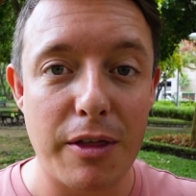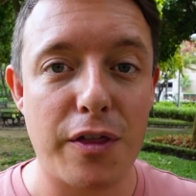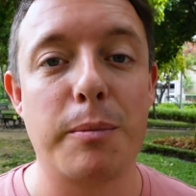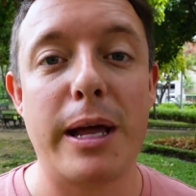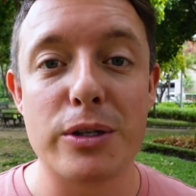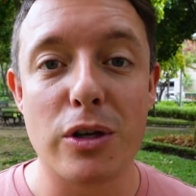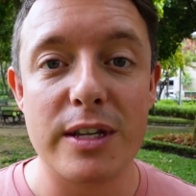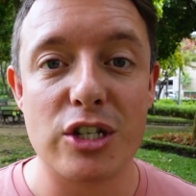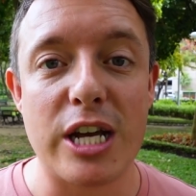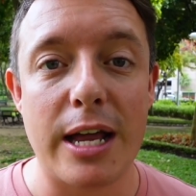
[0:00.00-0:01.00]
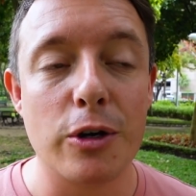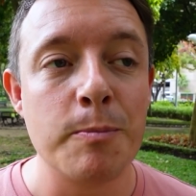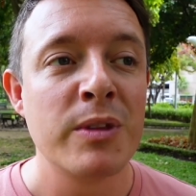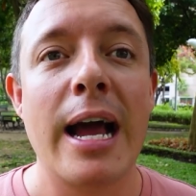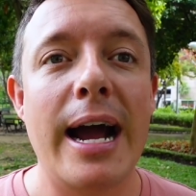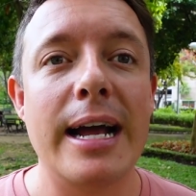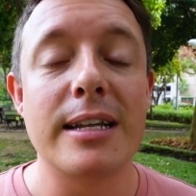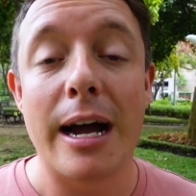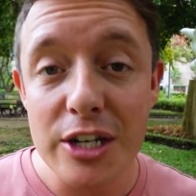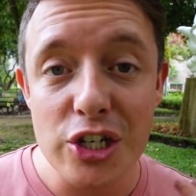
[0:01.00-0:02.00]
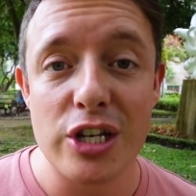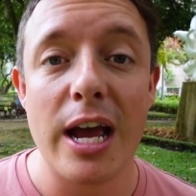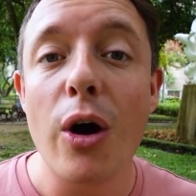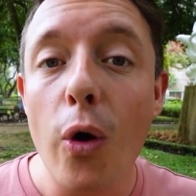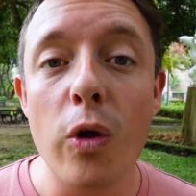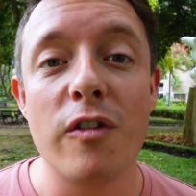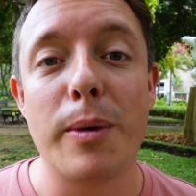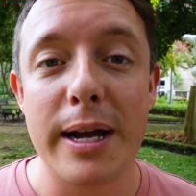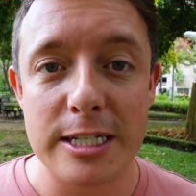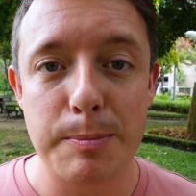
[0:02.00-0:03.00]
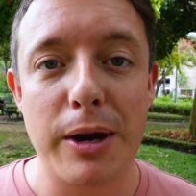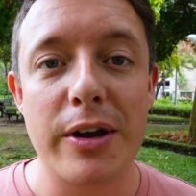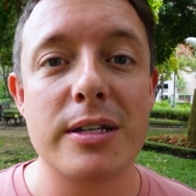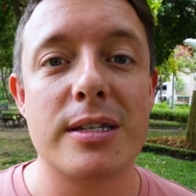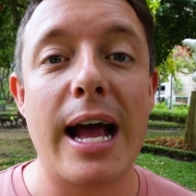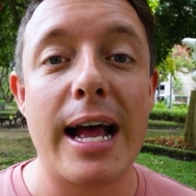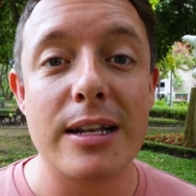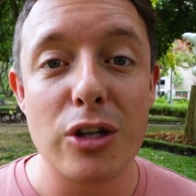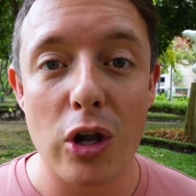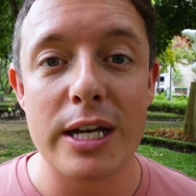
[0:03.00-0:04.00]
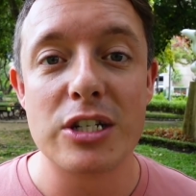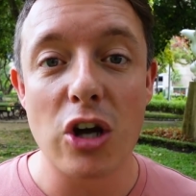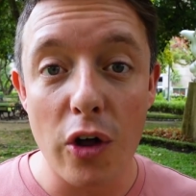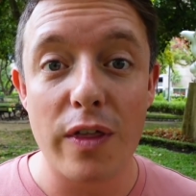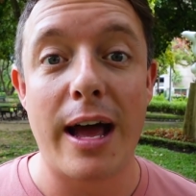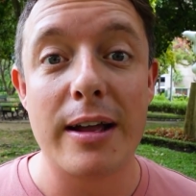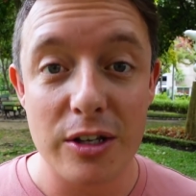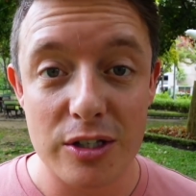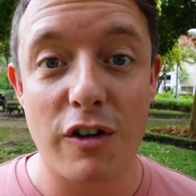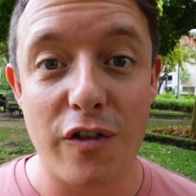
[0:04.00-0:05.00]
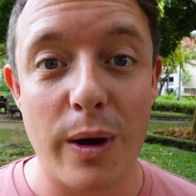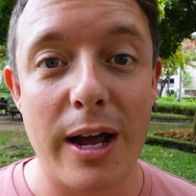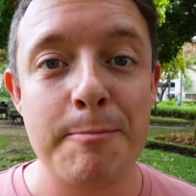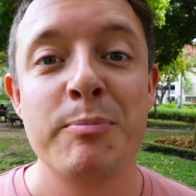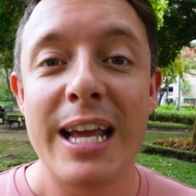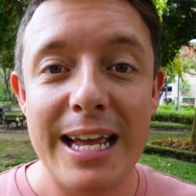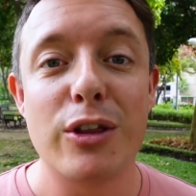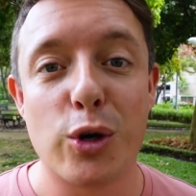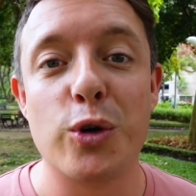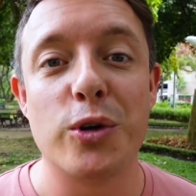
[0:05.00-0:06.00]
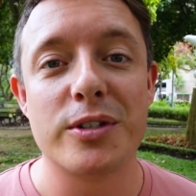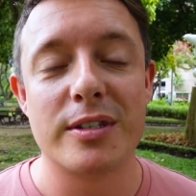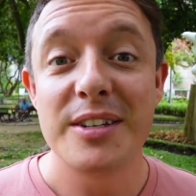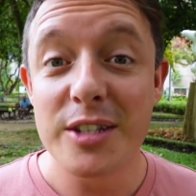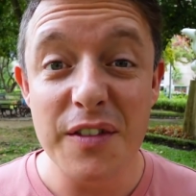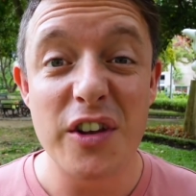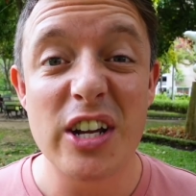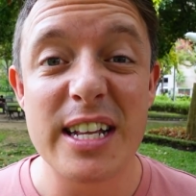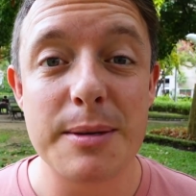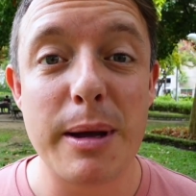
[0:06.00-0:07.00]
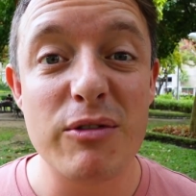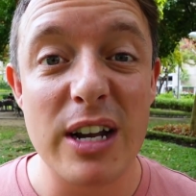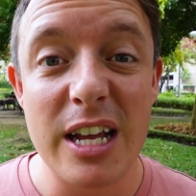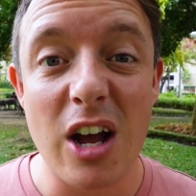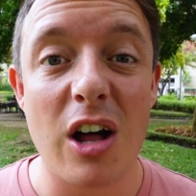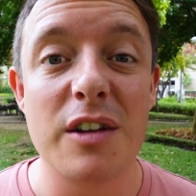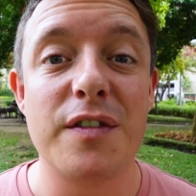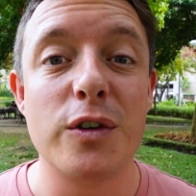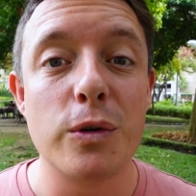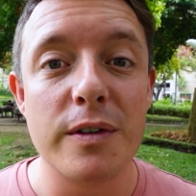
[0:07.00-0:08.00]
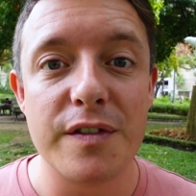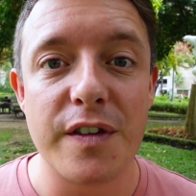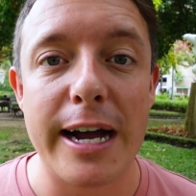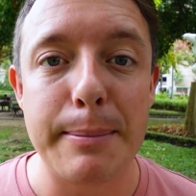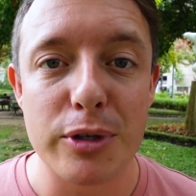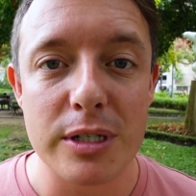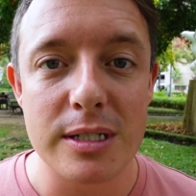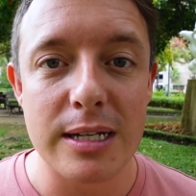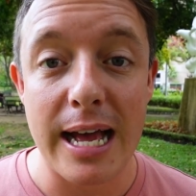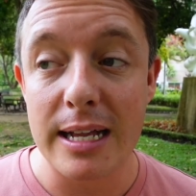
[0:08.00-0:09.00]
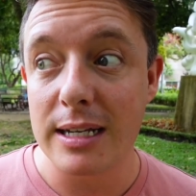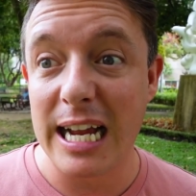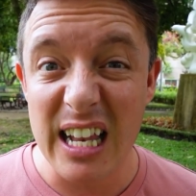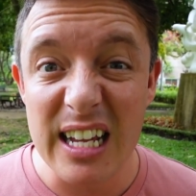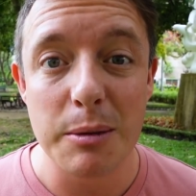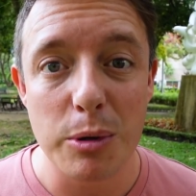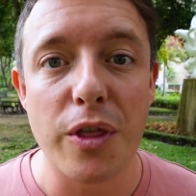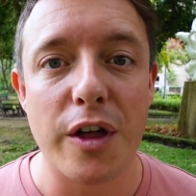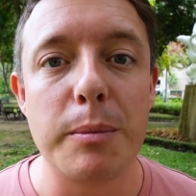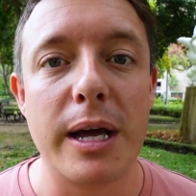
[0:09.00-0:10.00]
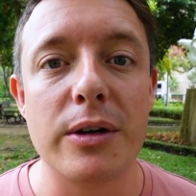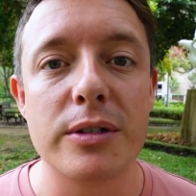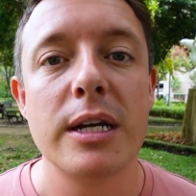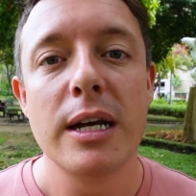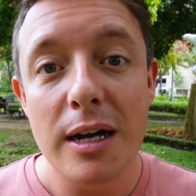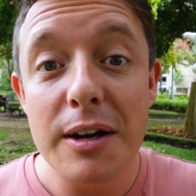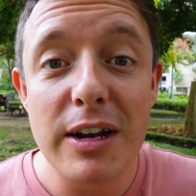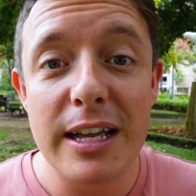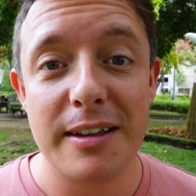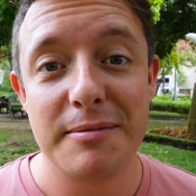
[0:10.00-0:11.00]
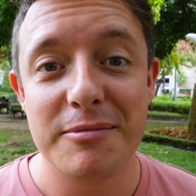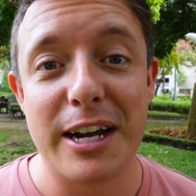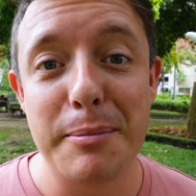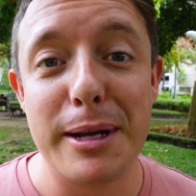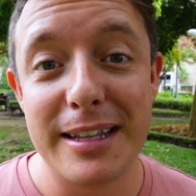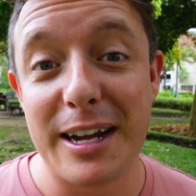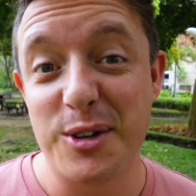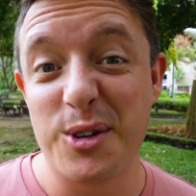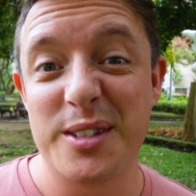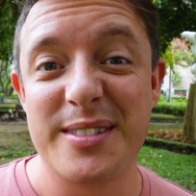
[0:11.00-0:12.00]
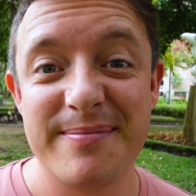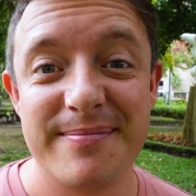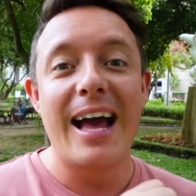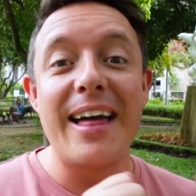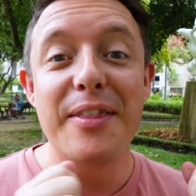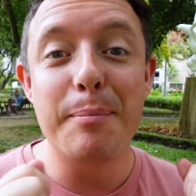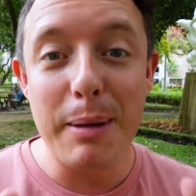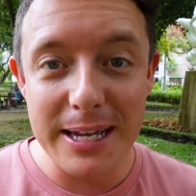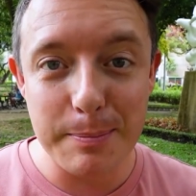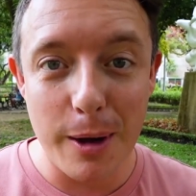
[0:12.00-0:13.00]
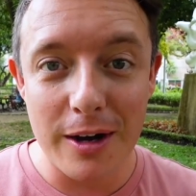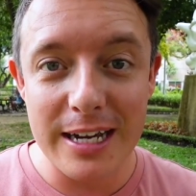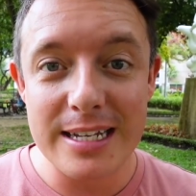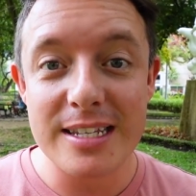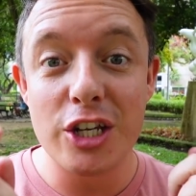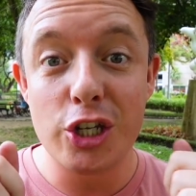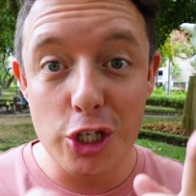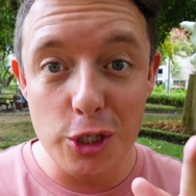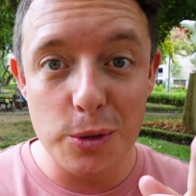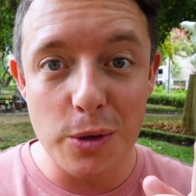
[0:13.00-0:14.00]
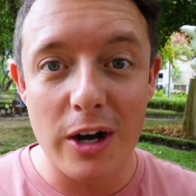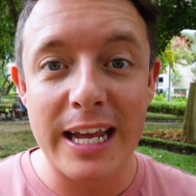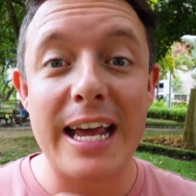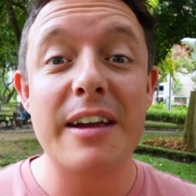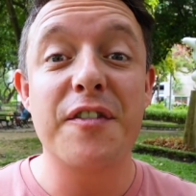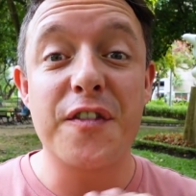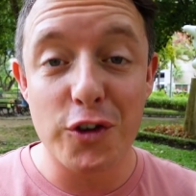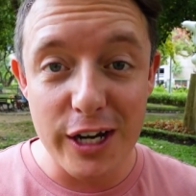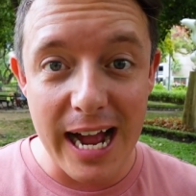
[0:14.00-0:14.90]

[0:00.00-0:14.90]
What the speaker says: the thumbnails on this channel, and I share all of my experience and knowledge on that software in the course. So if you're looking to make really colorful, vibrant, and clickable thumbnails, I really recommend that course. And the best part is you are getting free